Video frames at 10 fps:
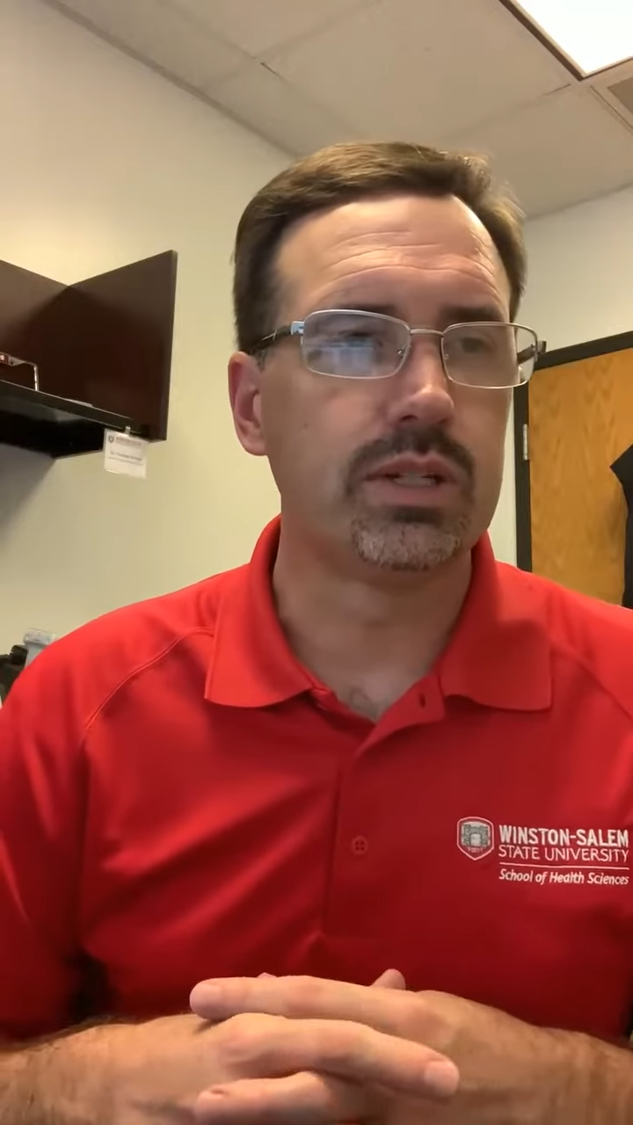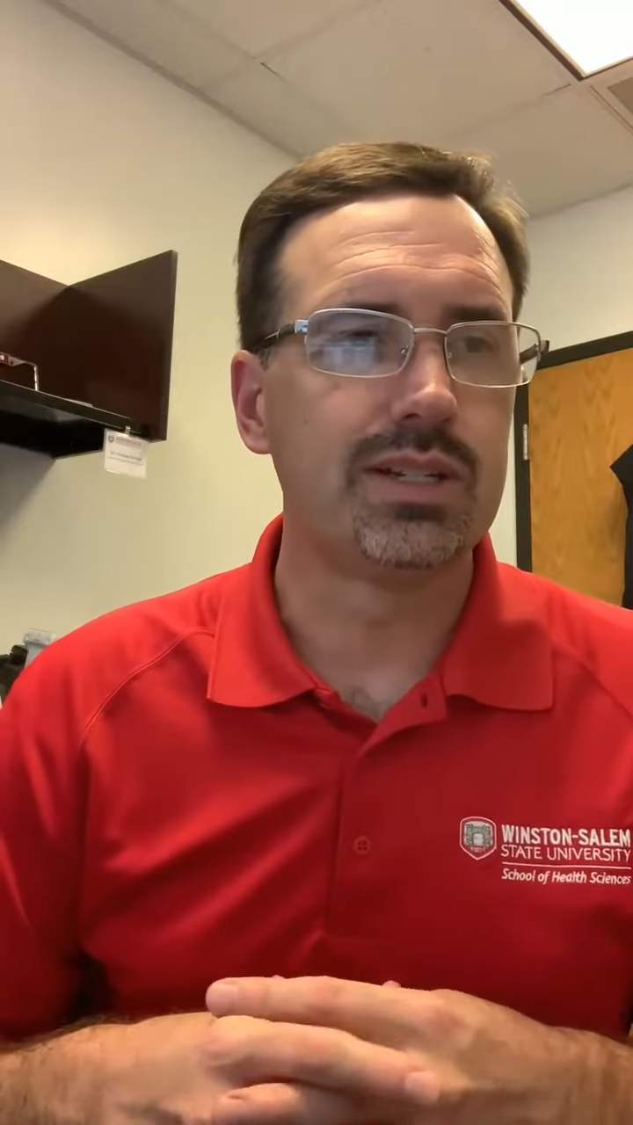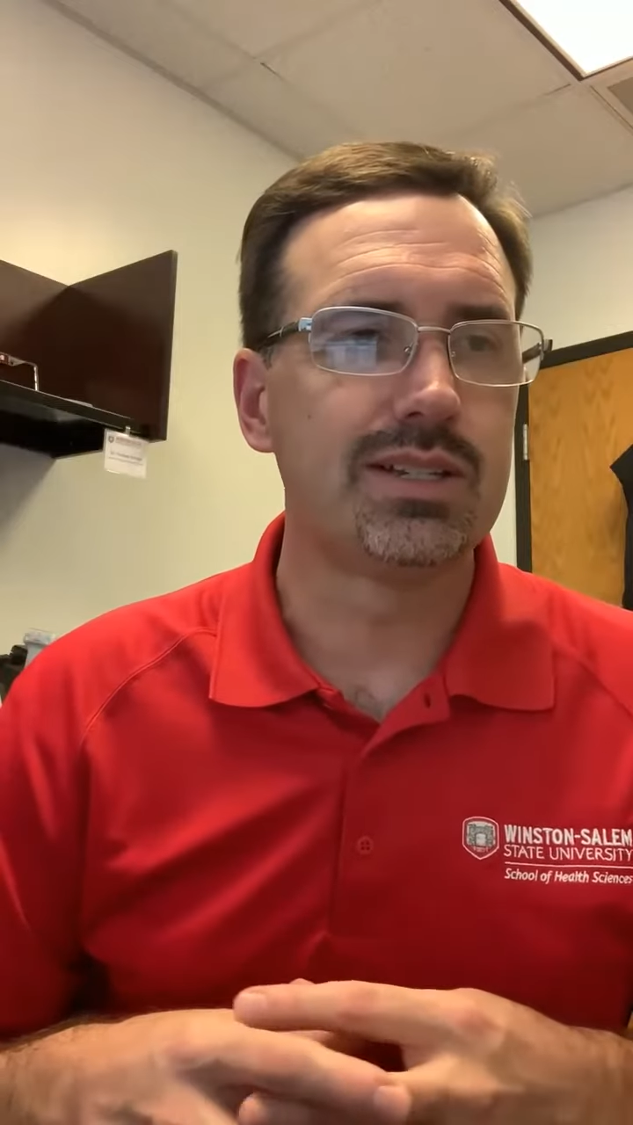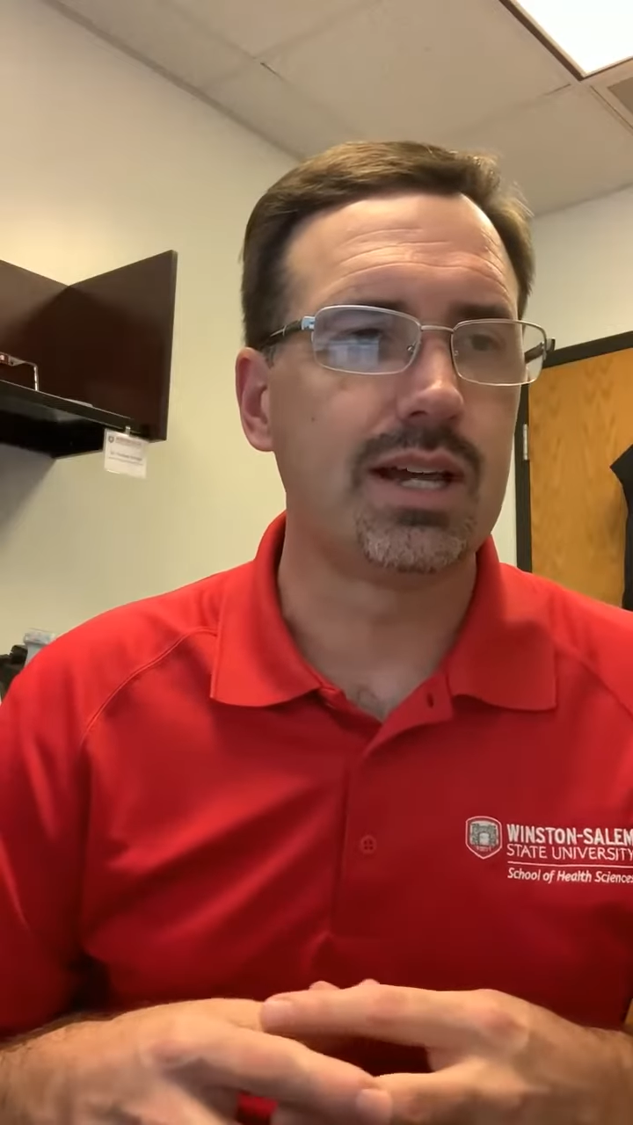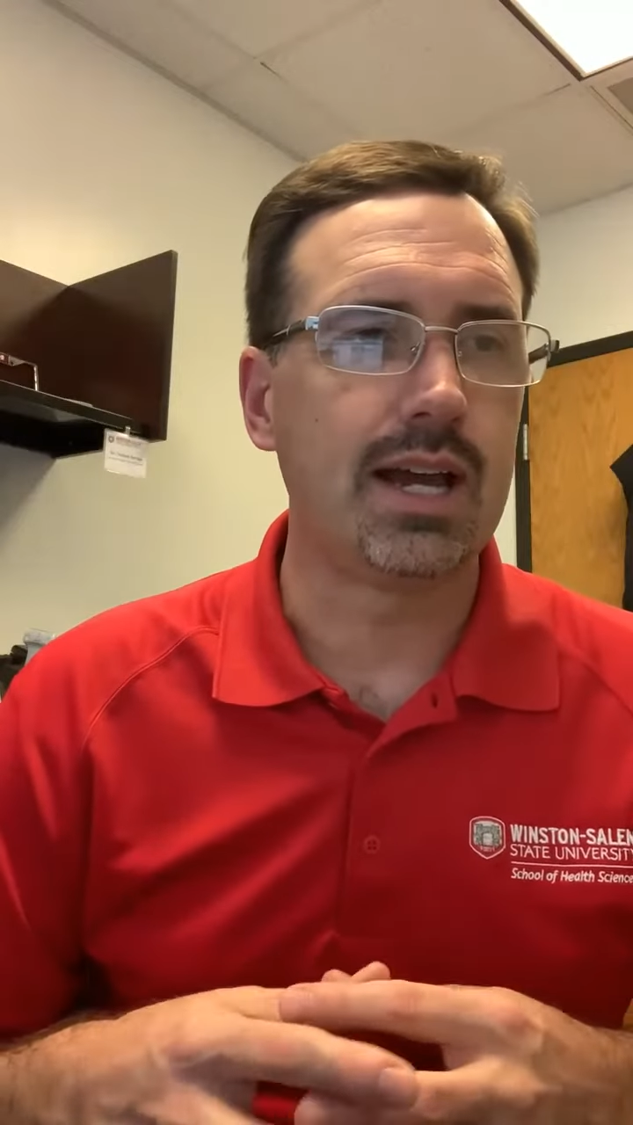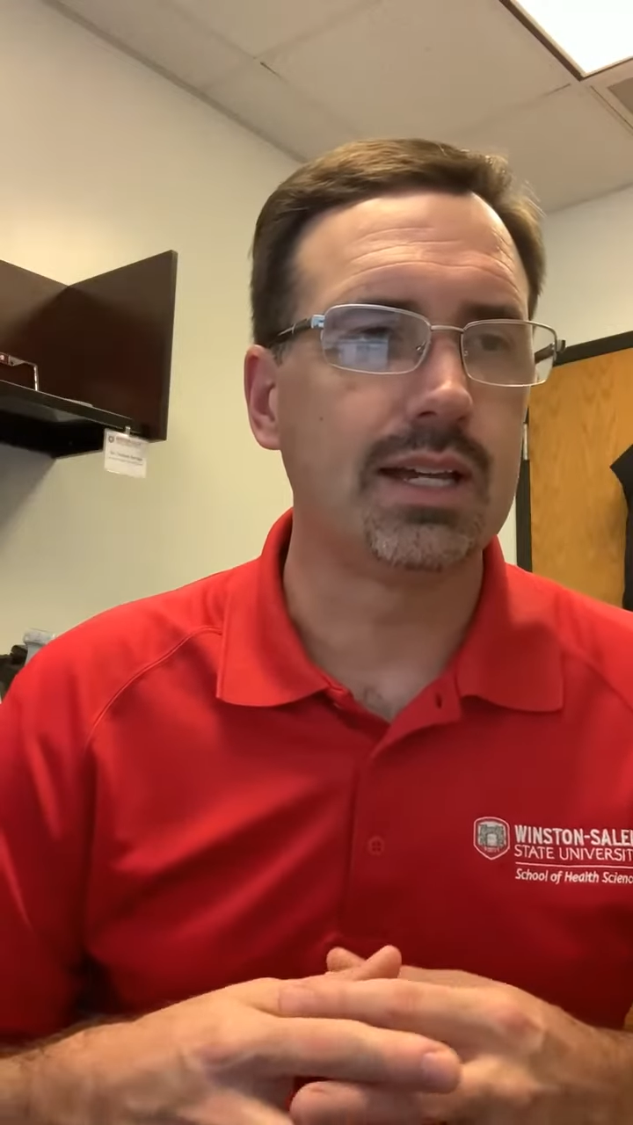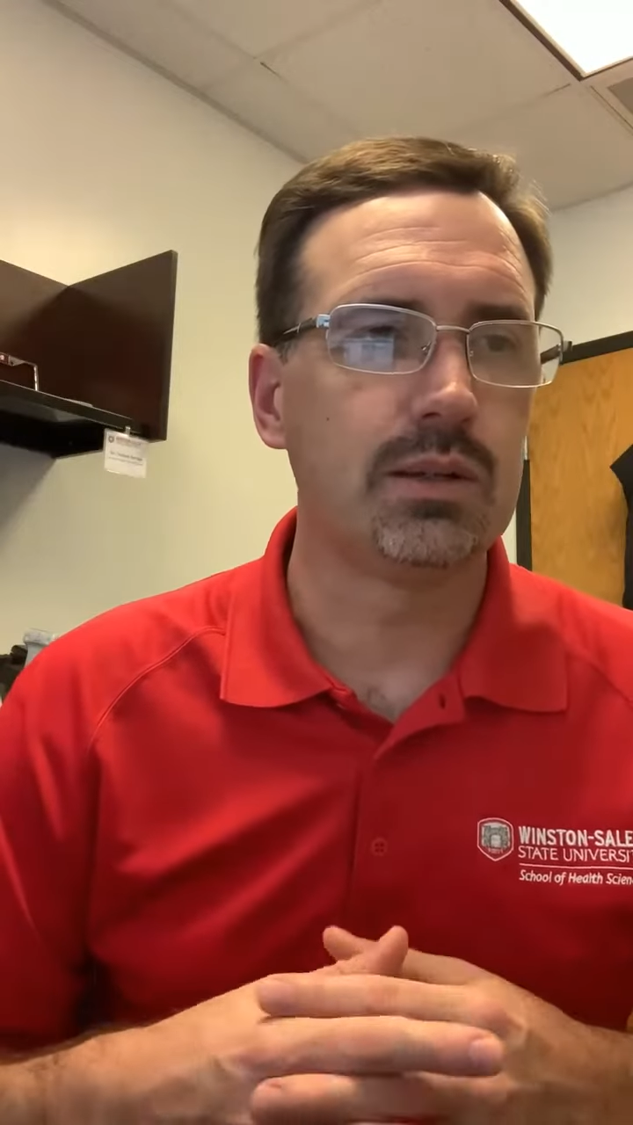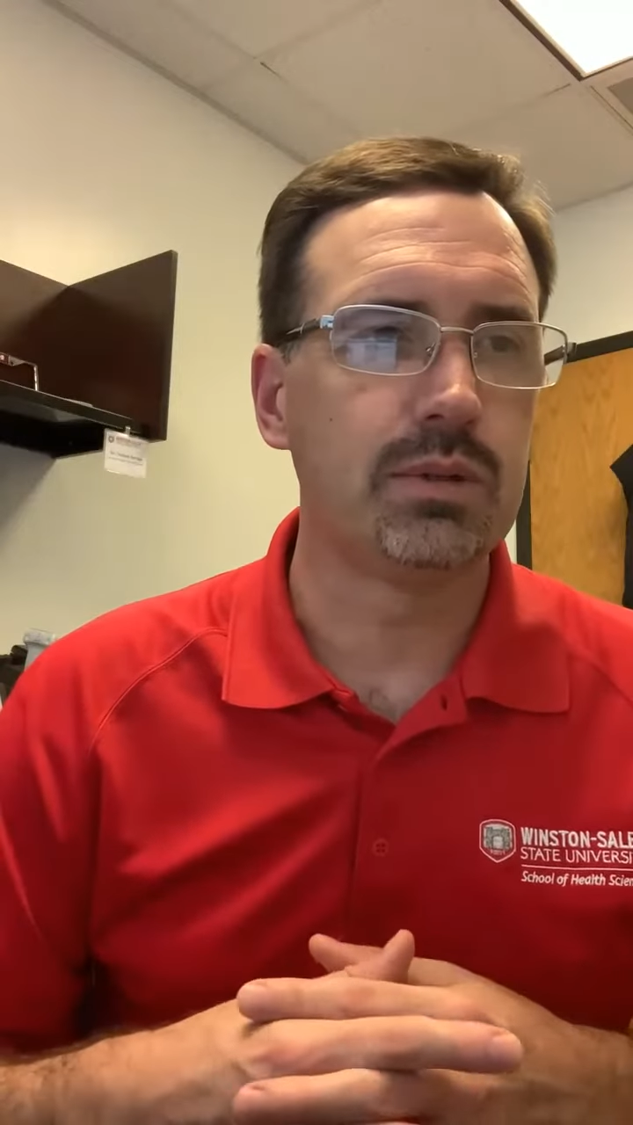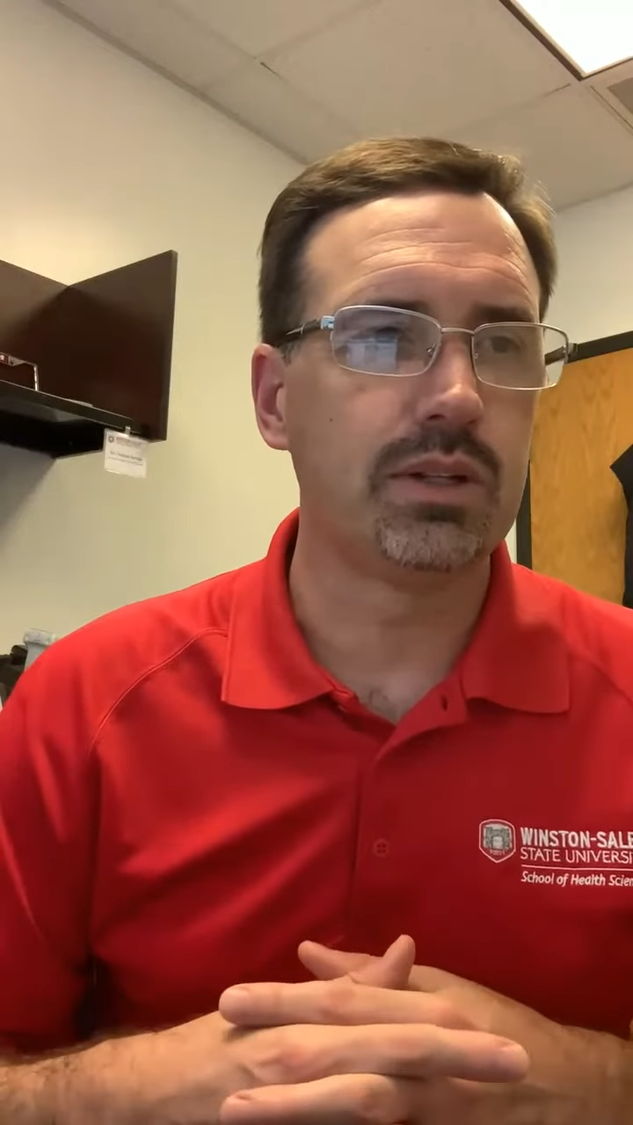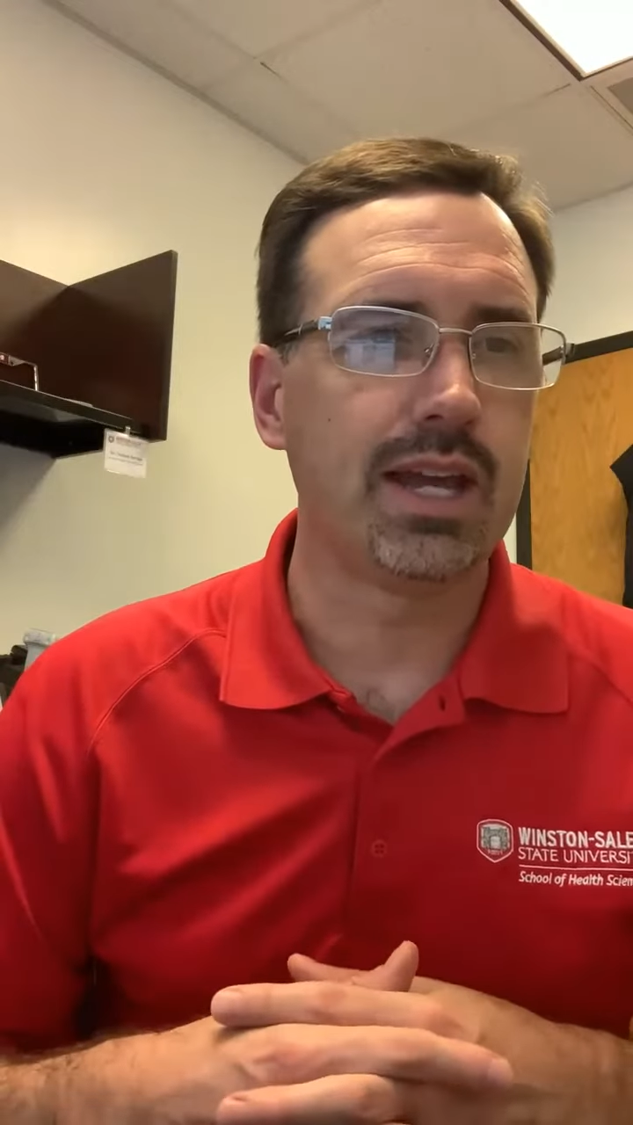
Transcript: designed to be able to